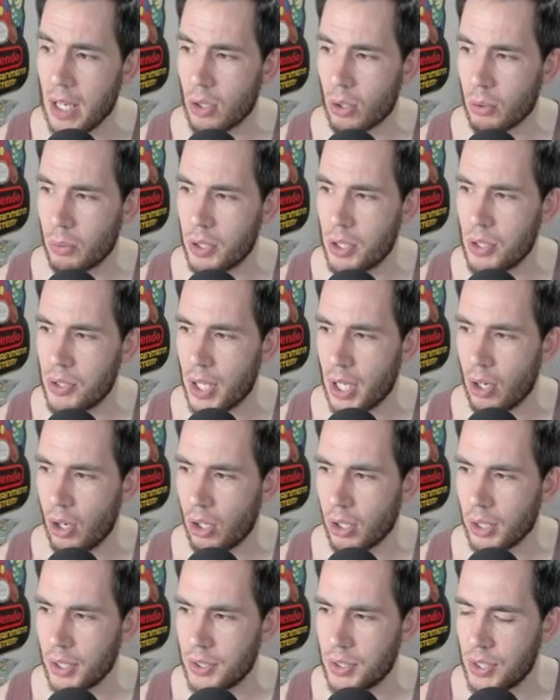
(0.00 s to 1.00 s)
or would you say
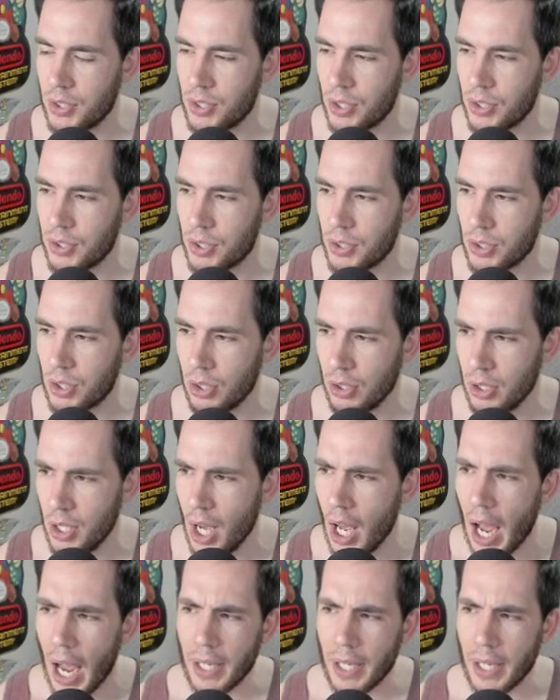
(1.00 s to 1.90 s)
August is just as good?